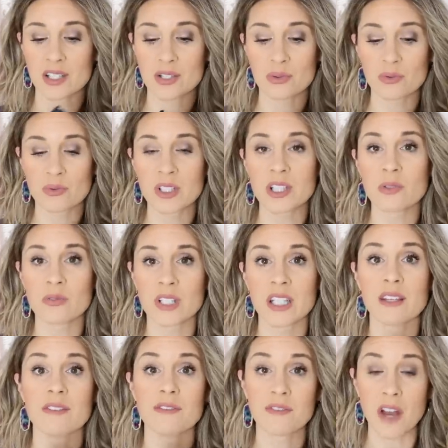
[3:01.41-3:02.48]
It's a really,
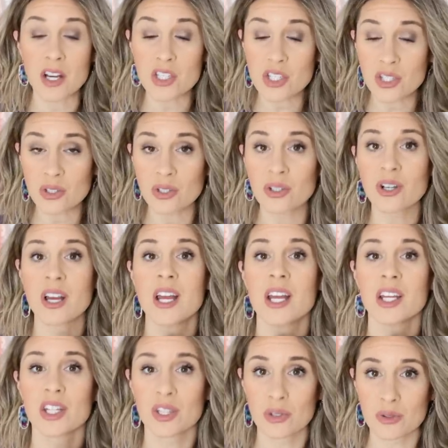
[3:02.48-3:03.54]
really functional,
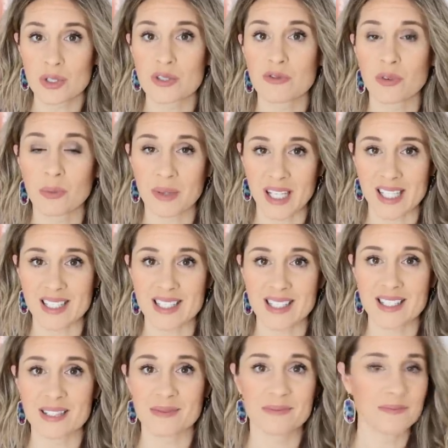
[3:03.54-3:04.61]
useful
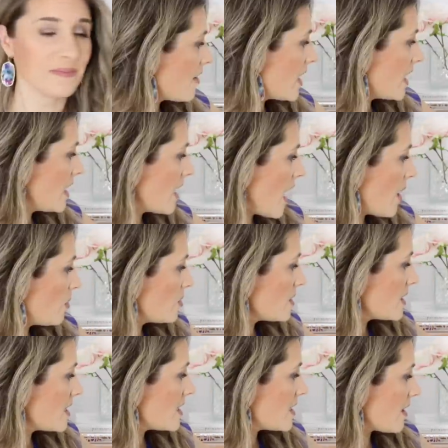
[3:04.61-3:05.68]
piece. Right, and I will
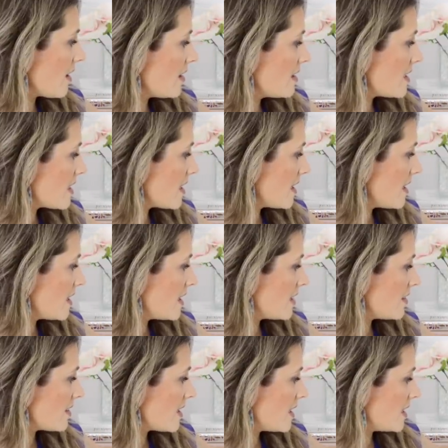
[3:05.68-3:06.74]
start the
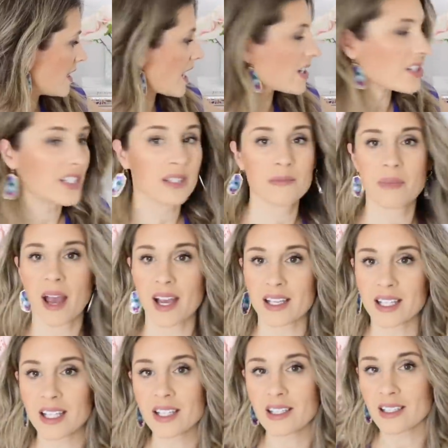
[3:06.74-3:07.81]
little collection back
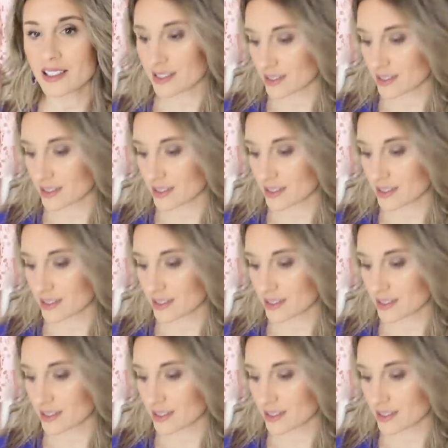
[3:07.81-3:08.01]
here.